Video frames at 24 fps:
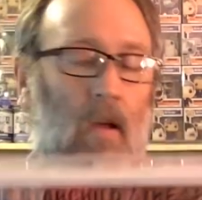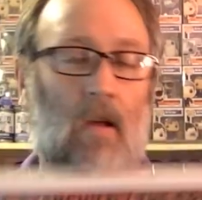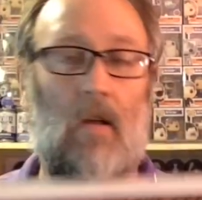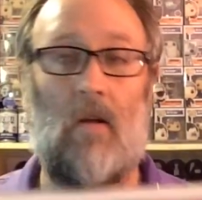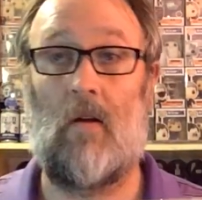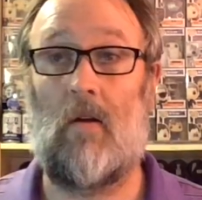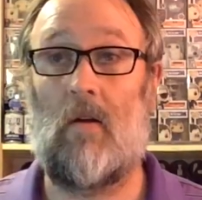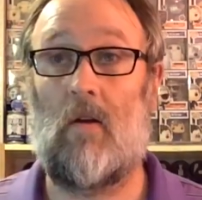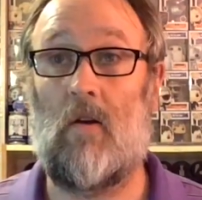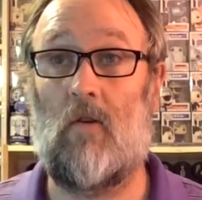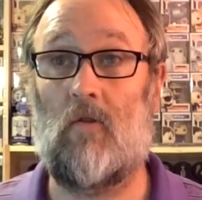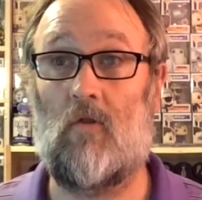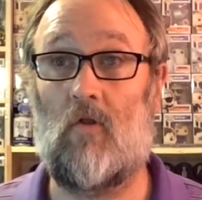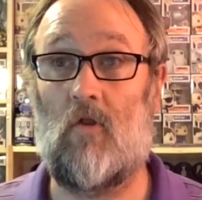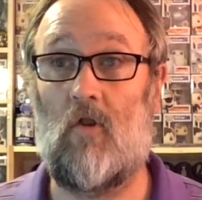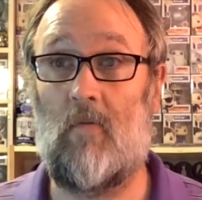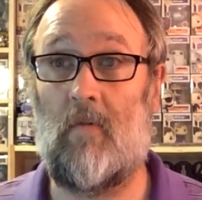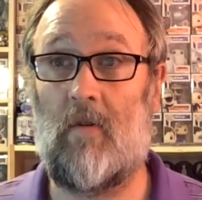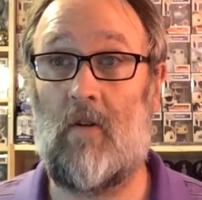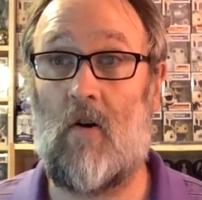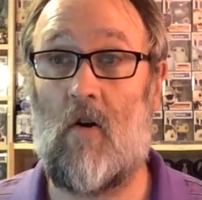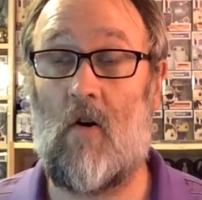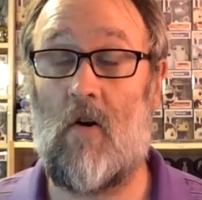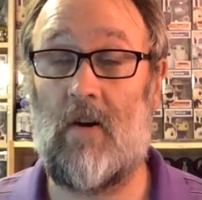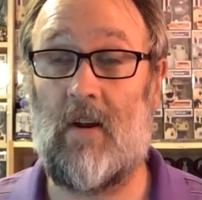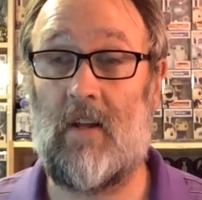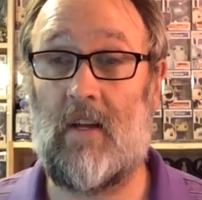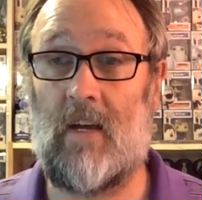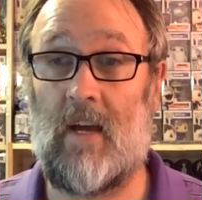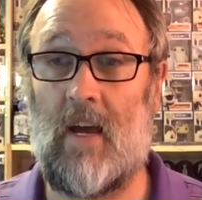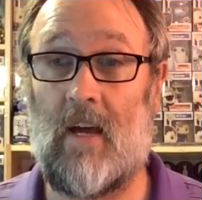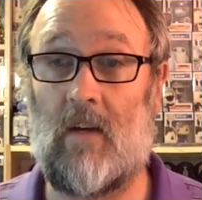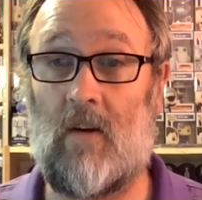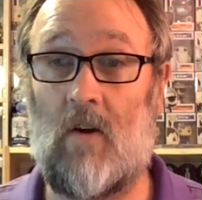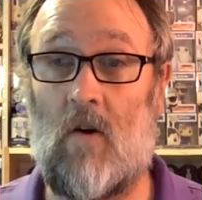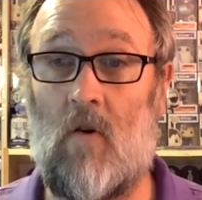It was a little bit hard to
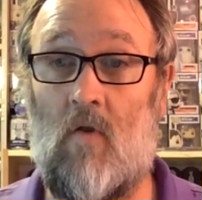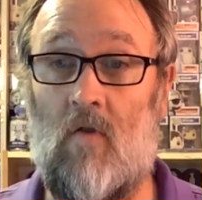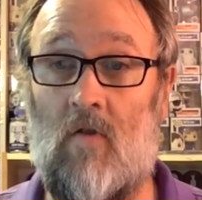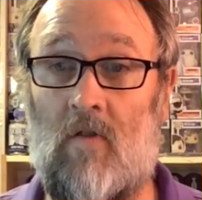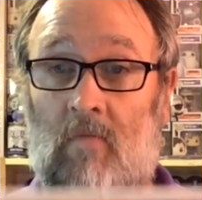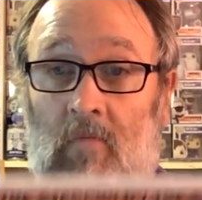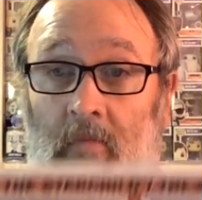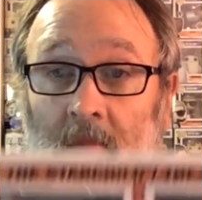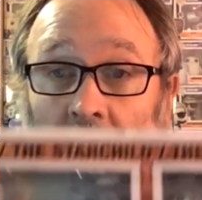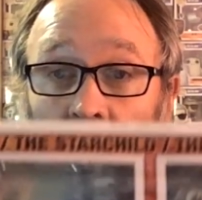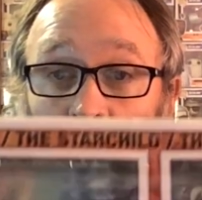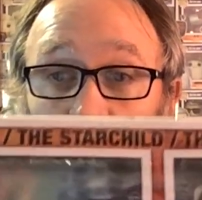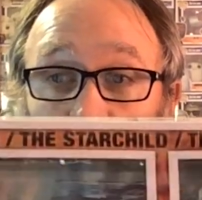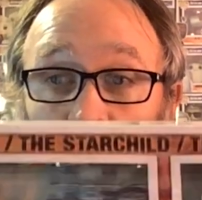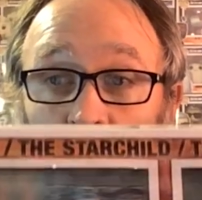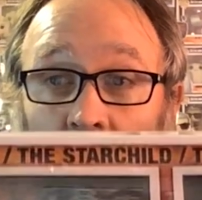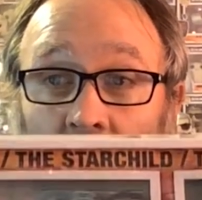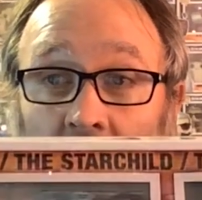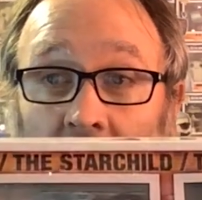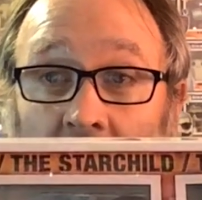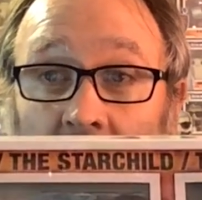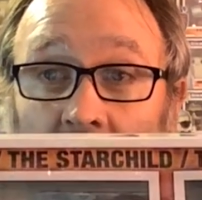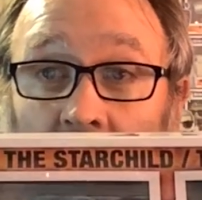get going, but when we got it